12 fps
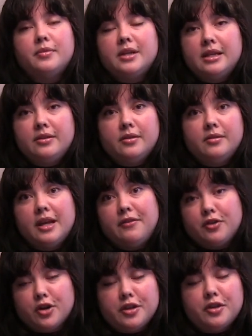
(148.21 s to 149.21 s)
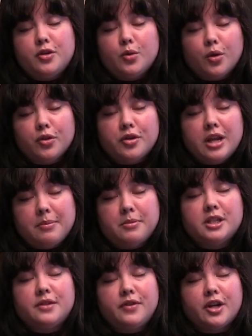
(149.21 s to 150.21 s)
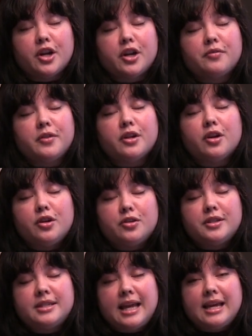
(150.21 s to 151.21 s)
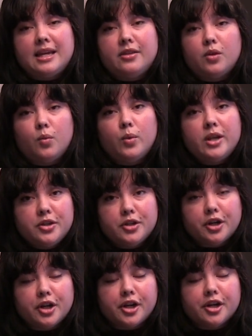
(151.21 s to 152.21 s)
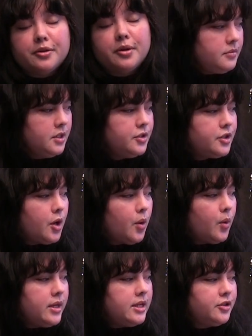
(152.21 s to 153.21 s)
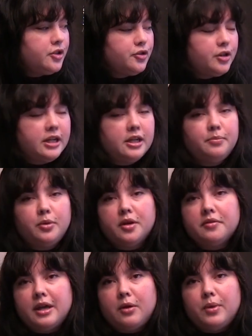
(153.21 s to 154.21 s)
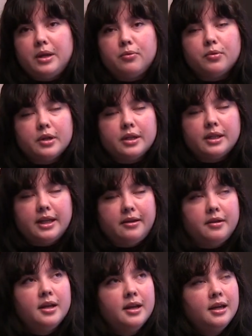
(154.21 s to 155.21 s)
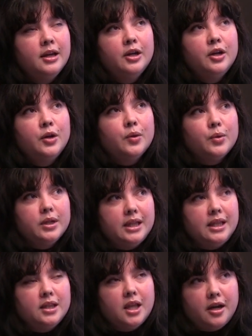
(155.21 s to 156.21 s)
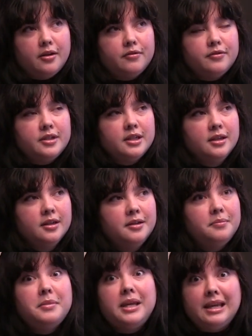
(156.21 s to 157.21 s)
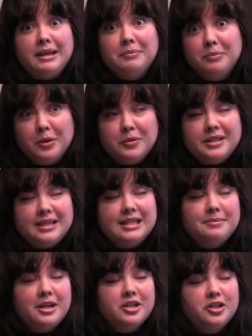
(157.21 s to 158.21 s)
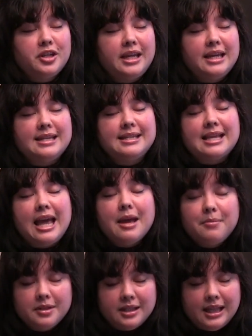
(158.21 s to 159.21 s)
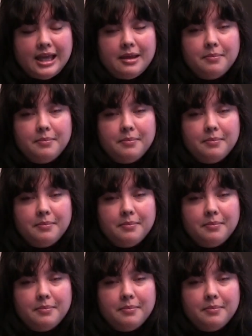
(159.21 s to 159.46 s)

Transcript: If you're in the Northern Hemisphere, they're all set in the winter. So an illustrated book that we really loved, me most especially, is Emily